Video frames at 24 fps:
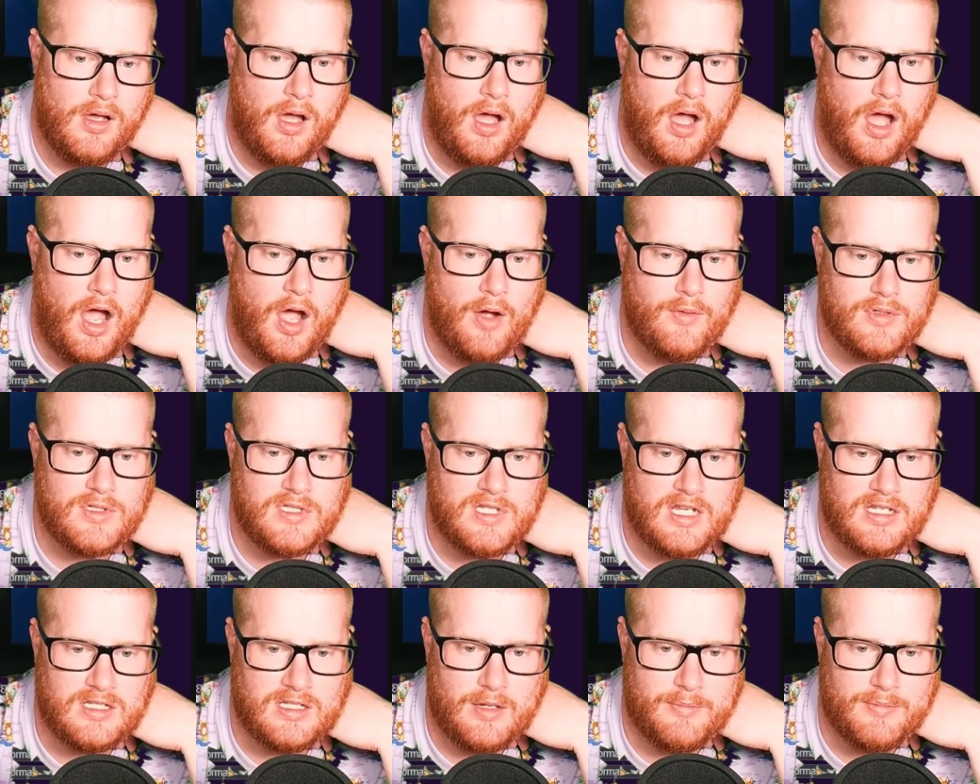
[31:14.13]
I would
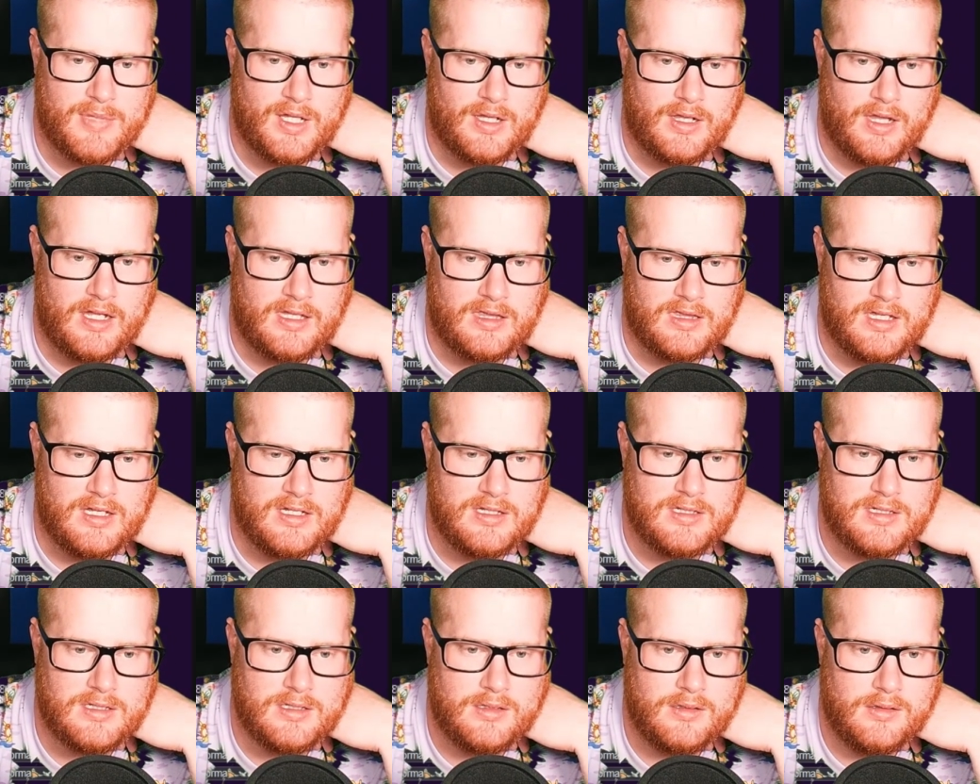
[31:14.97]
say something like
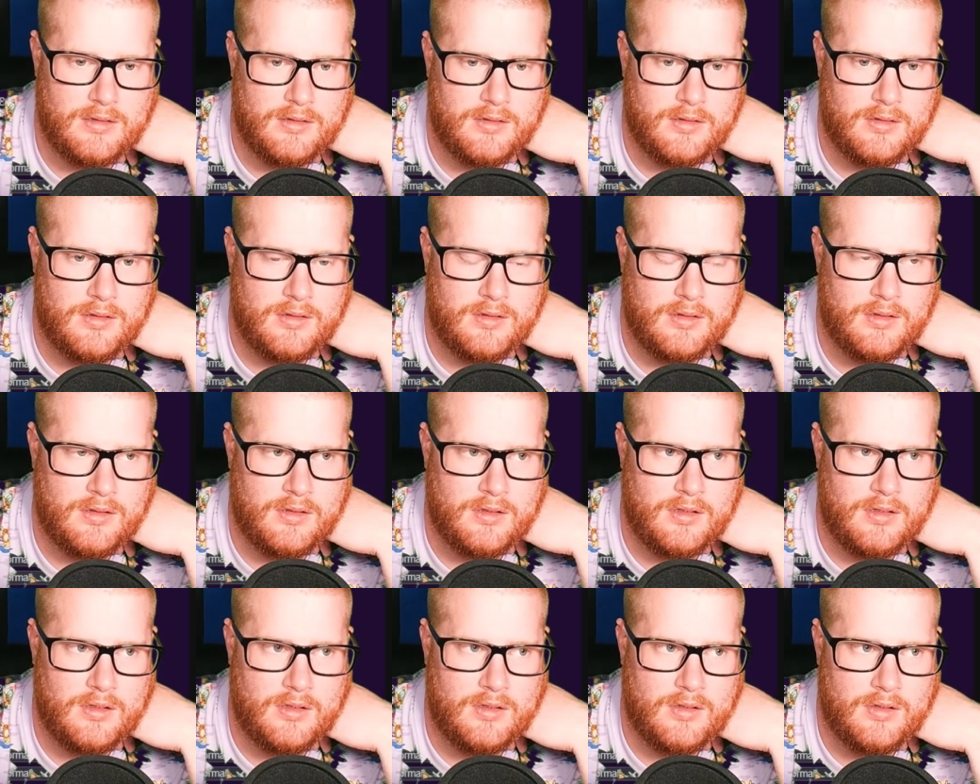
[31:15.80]
this.
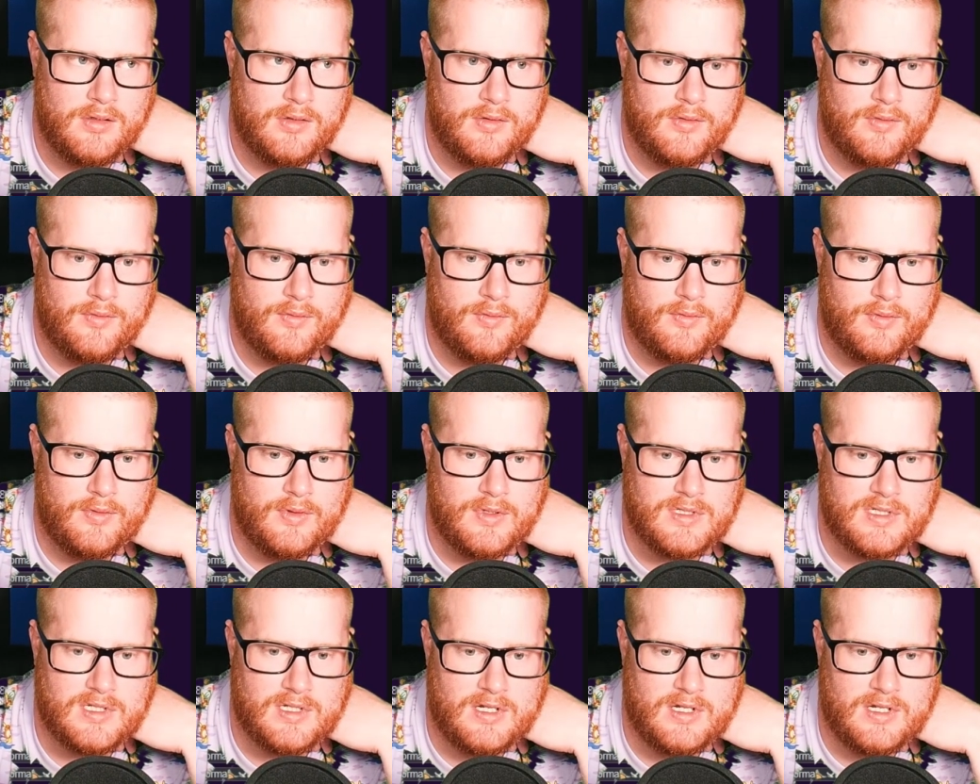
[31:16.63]
What is it?